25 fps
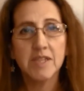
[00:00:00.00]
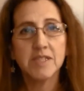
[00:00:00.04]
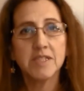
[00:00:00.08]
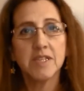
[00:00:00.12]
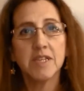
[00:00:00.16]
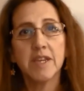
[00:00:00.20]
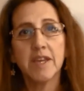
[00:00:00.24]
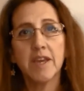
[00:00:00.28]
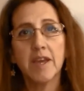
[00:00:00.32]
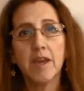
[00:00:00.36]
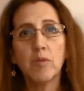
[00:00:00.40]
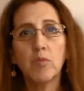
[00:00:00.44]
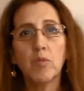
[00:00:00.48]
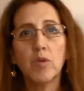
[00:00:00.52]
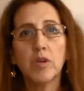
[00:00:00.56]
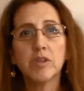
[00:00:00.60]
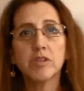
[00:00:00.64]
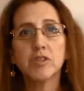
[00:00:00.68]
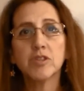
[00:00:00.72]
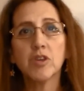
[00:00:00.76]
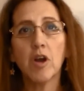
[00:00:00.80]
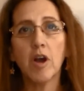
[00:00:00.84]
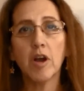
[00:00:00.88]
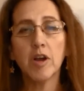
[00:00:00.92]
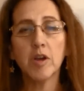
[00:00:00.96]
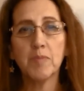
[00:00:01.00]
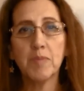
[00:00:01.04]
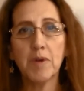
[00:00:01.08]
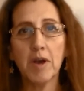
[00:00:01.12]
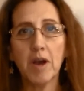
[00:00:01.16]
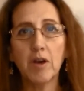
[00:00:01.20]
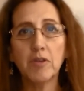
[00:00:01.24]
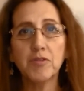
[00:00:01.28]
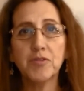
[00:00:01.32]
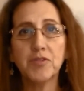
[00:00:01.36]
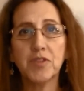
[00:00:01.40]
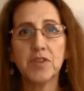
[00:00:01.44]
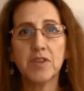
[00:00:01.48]
Today I want to talk
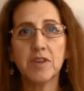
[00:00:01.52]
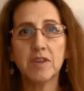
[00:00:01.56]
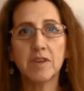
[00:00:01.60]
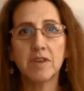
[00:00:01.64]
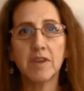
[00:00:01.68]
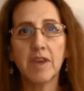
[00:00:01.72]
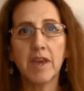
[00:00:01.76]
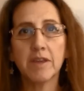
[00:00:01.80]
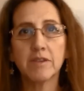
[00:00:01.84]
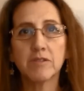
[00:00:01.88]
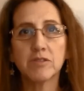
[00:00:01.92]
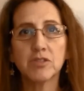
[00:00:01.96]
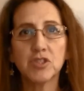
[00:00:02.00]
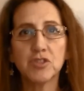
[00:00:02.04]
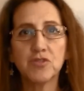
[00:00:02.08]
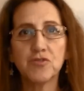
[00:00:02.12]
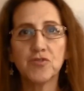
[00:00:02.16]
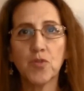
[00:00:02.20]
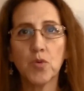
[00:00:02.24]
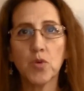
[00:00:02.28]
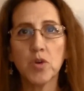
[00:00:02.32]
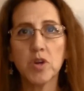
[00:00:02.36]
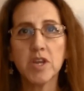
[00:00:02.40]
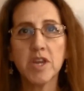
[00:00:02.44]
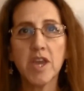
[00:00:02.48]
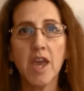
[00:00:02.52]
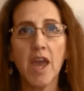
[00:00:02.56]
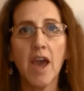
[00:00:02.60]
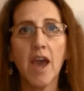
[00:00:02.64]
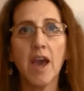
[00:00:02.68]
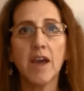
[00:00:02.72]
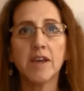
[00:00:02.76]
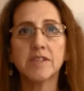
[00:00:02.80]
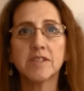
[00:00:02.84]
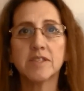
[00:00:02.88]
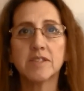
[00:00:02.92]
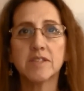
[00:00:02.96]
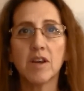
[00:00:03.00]
about the energy
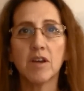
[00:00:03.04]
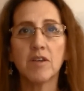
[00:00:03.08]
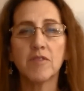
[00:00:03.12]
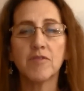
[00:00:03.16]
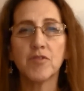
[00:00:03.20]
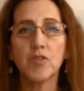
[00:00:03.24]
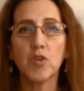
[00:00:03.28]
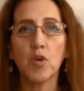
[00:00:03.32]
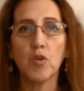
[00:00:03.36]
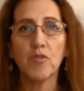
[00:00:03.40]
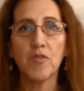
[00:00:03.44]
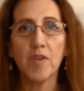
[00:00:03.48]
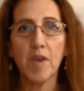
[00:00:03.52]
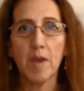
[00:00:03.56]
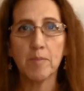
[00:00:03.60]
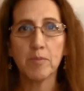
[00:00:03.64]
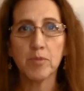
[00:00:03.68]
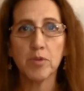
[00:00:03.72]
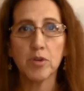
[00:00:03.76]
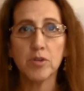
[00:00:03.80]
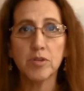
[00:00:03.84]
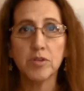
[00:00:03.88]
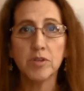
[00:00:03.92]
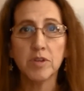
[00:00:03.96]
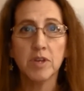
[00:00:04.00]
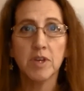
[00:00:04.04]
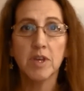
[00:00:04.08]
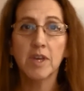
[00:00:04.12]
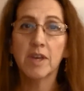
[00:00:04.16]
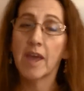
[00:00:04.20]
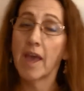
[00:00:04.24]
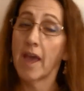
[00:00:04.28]
forecast of November,